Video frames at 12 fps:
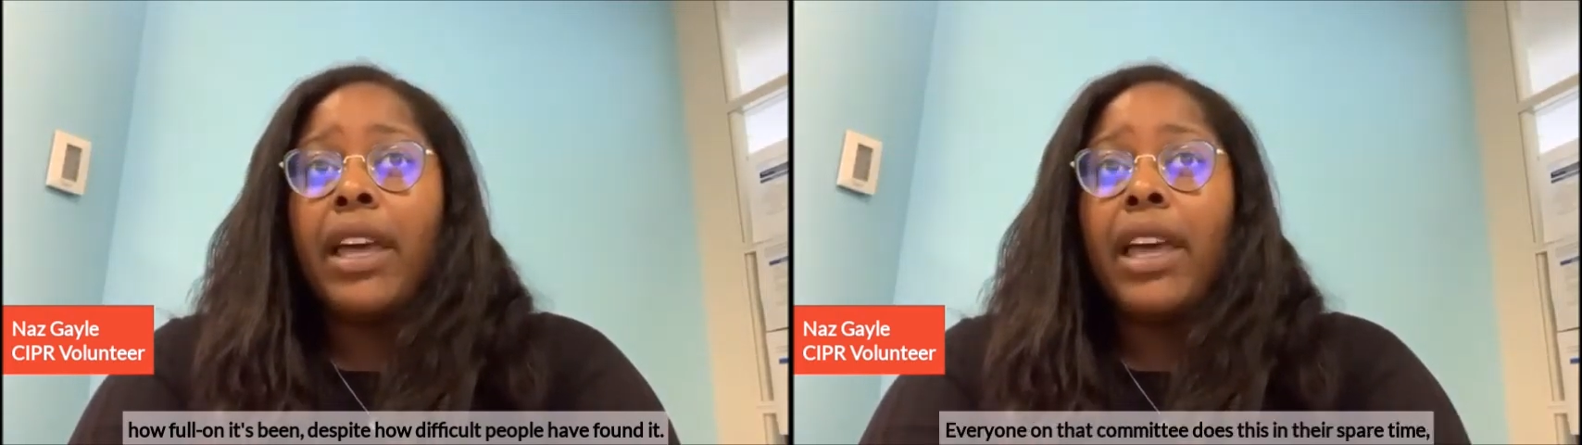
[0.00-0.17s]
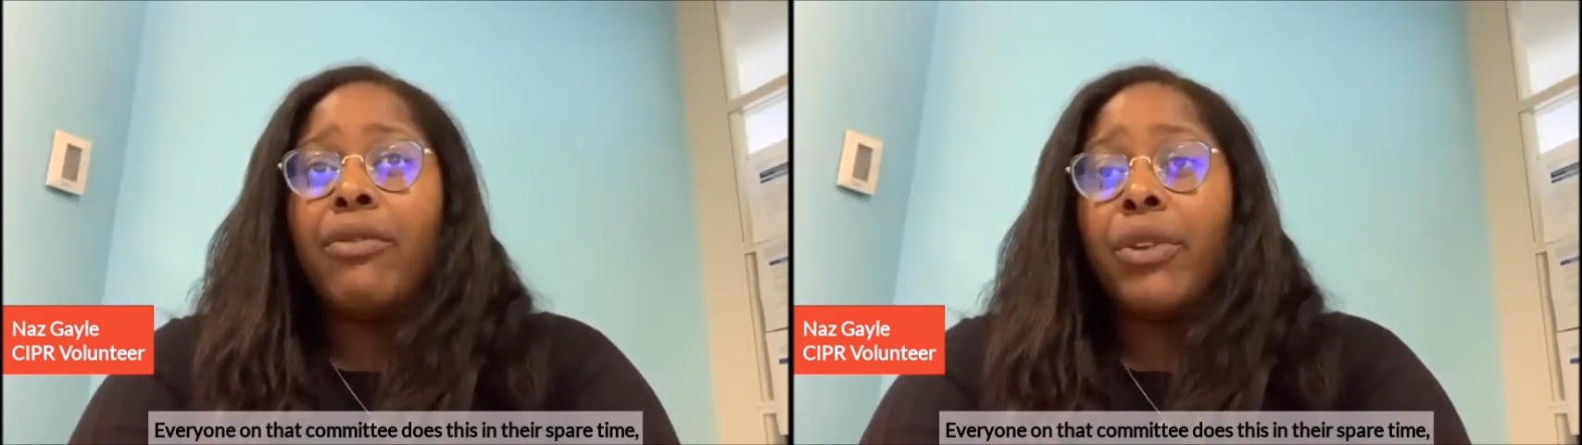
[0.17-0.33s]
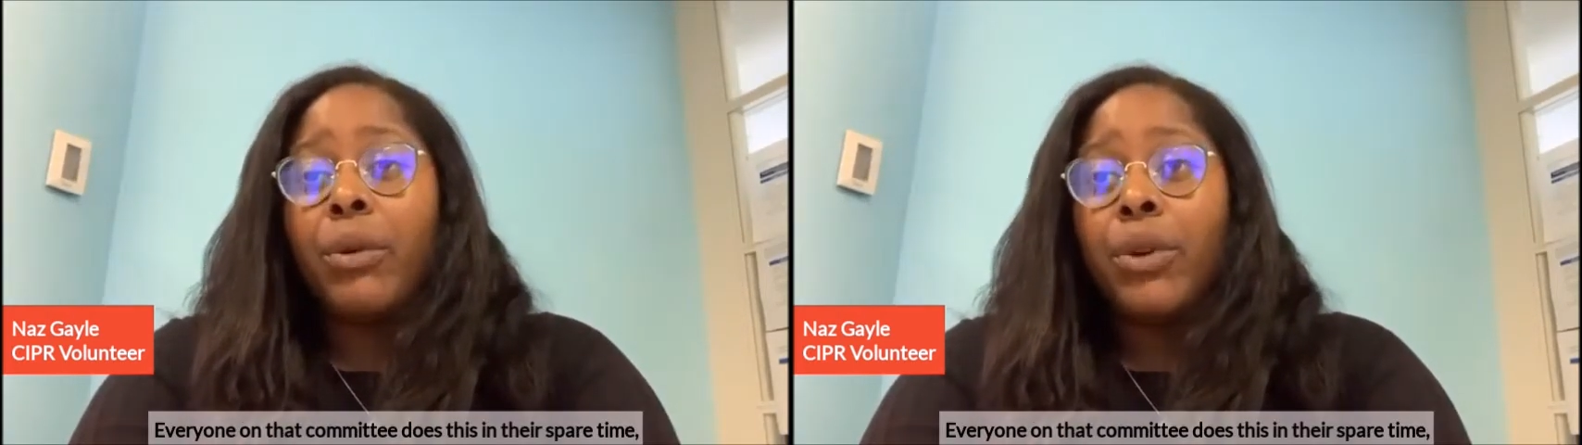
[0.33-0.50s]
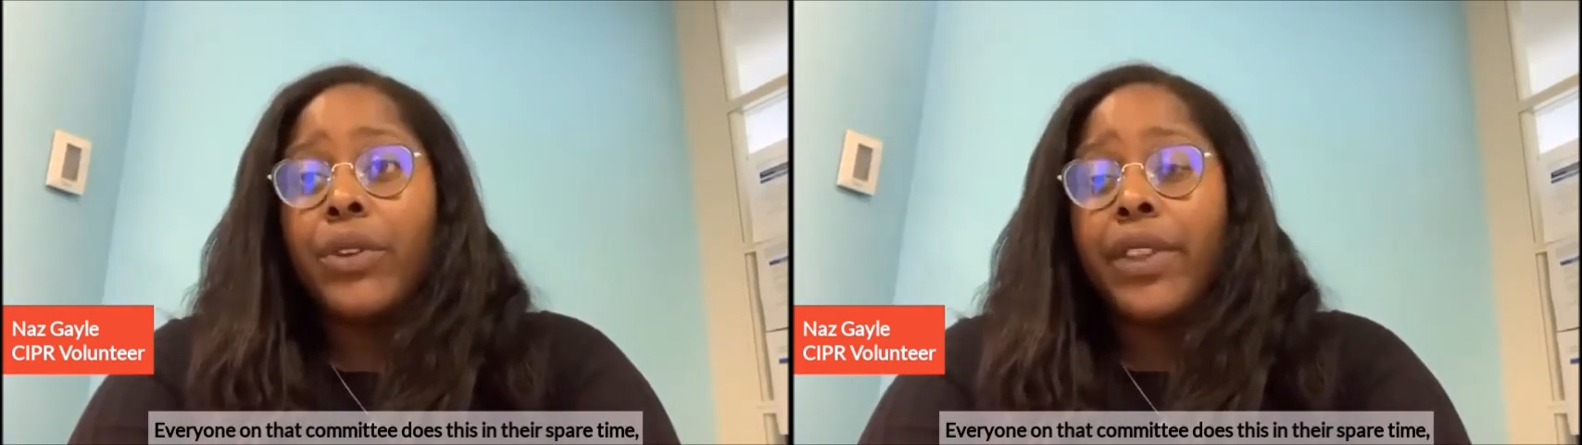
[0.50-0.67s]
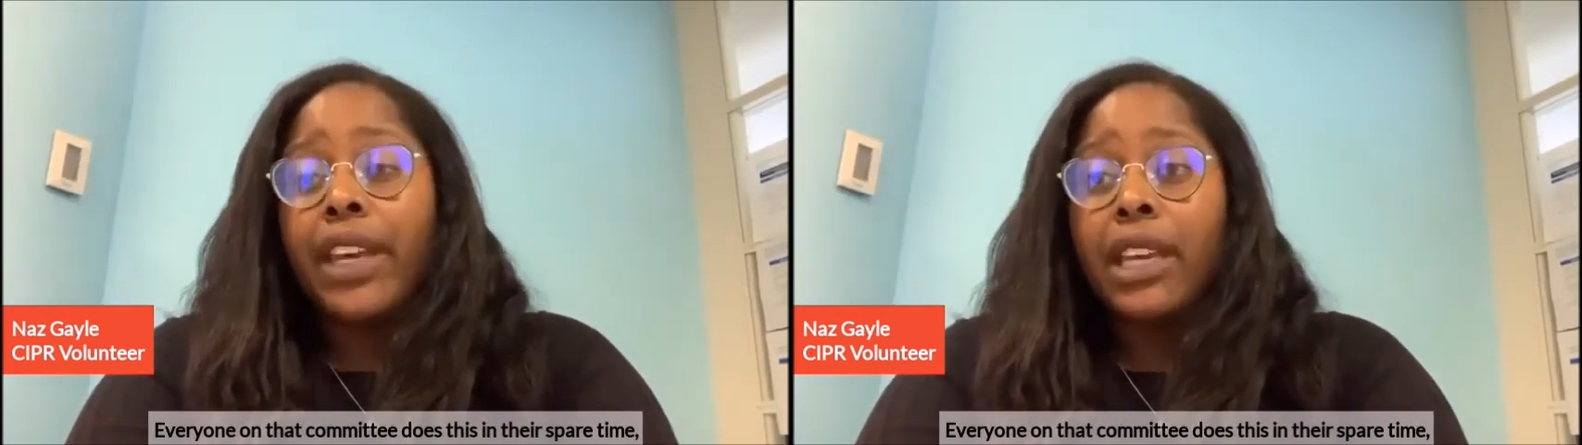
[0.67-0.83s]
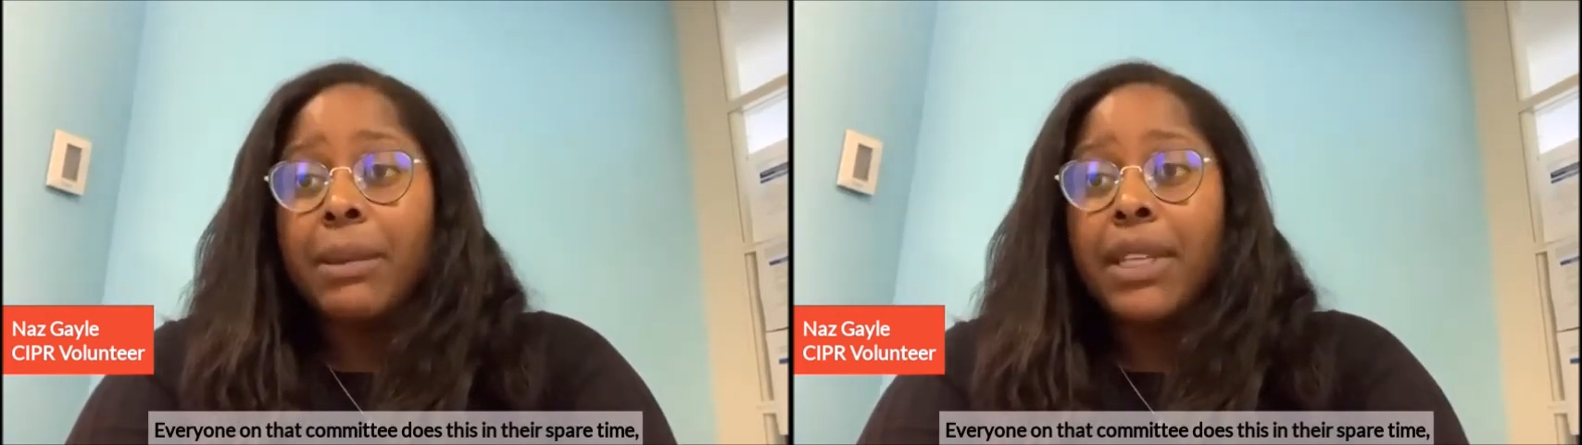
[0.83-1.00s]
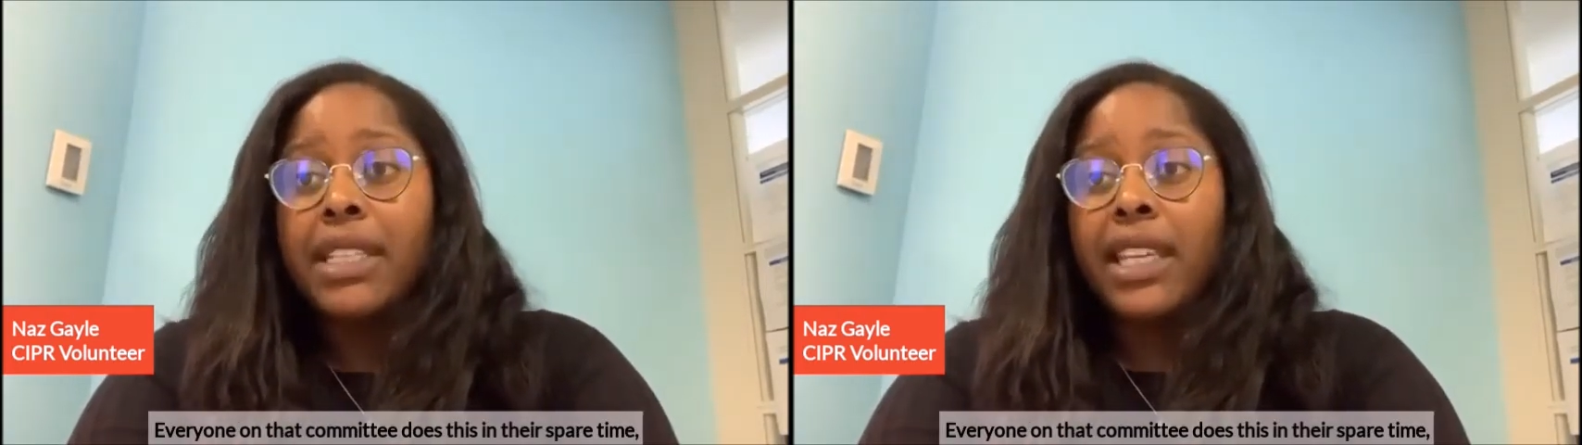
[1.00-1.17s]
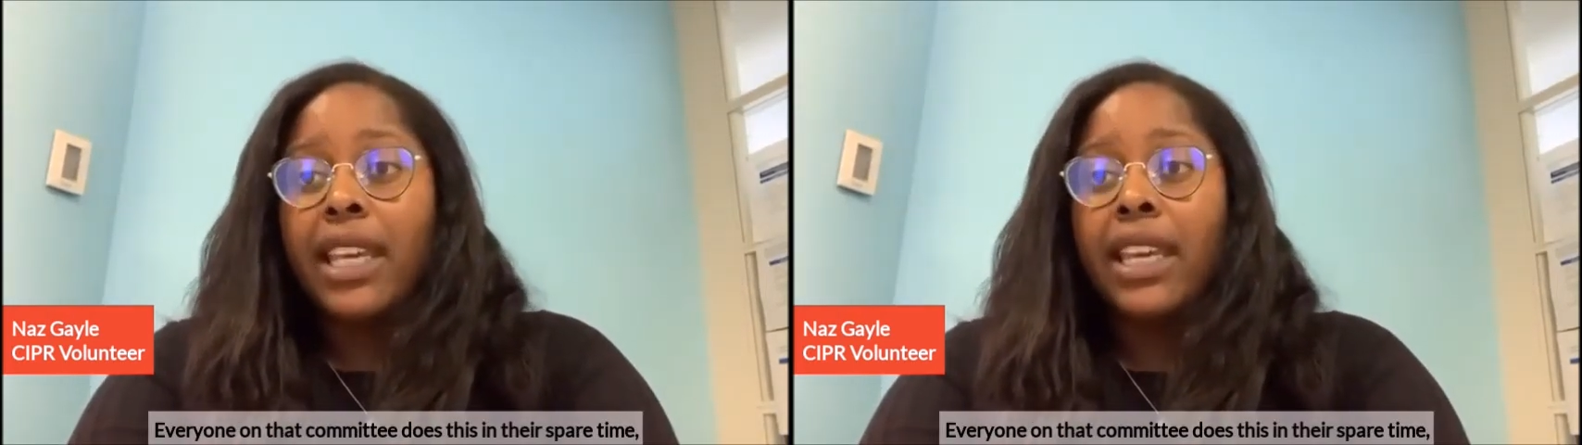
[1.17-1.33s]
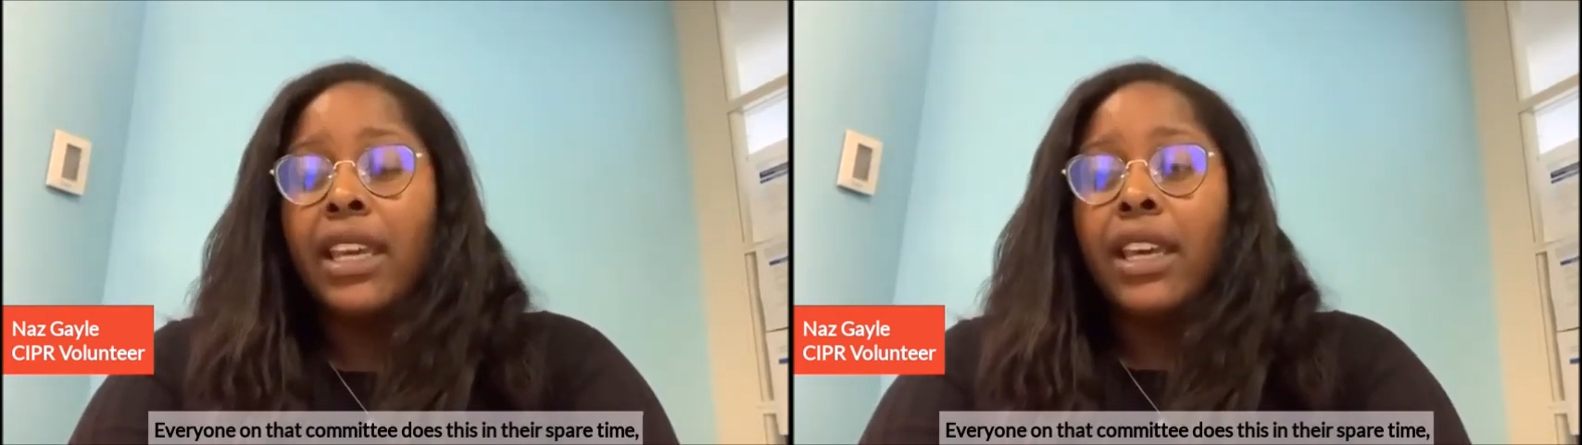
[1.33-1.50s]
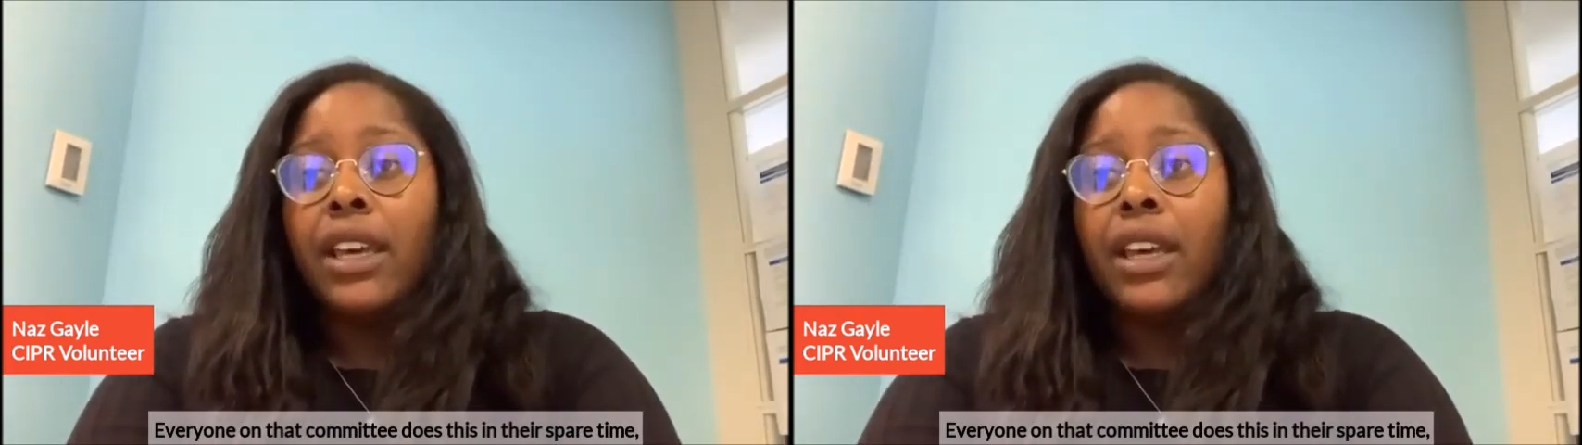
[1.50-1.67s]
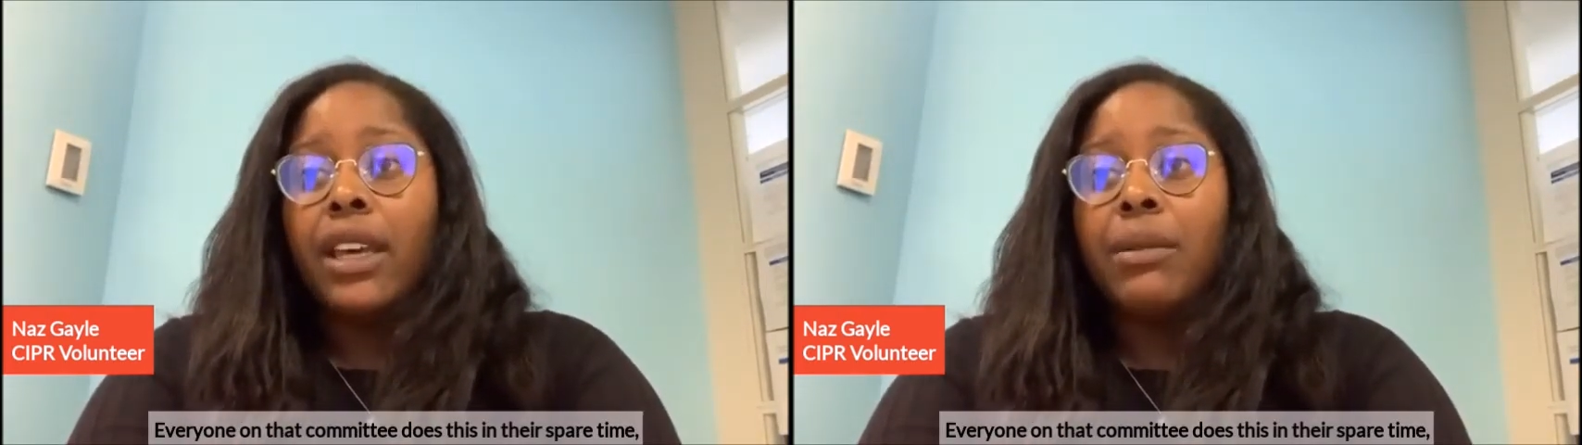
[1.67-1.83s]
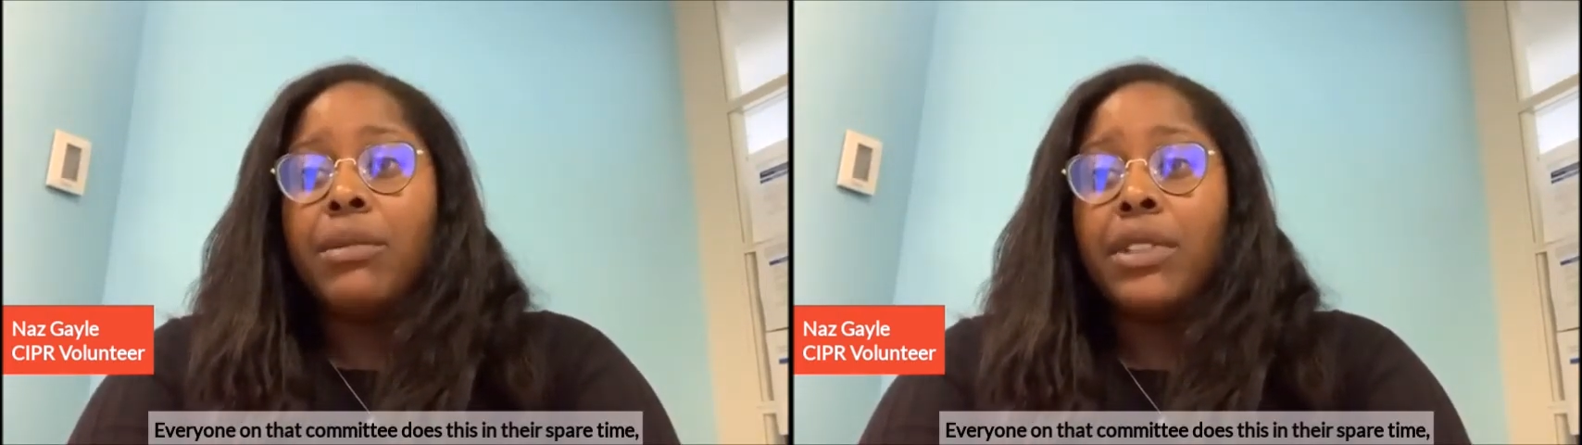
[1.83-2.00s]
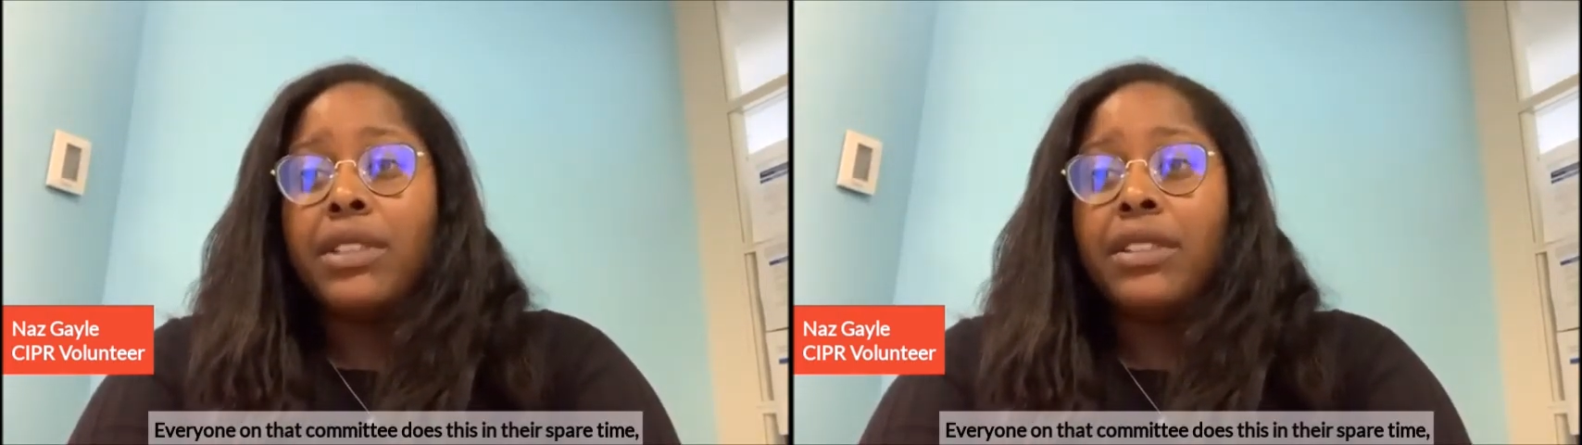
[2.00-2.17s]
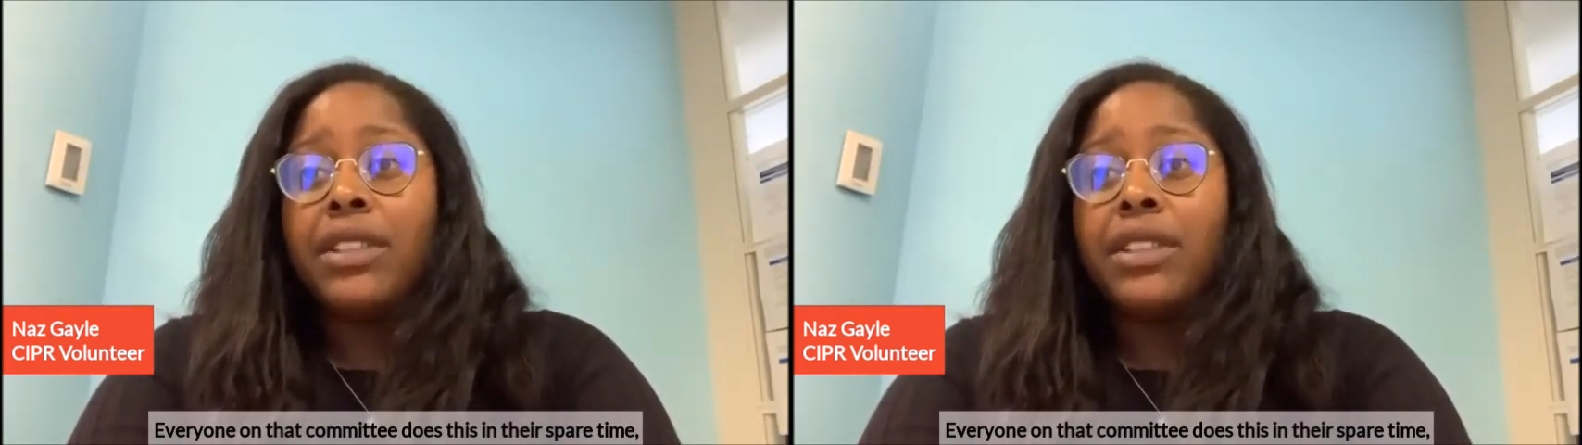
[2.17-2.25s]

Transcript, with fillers: everyone on that committee um,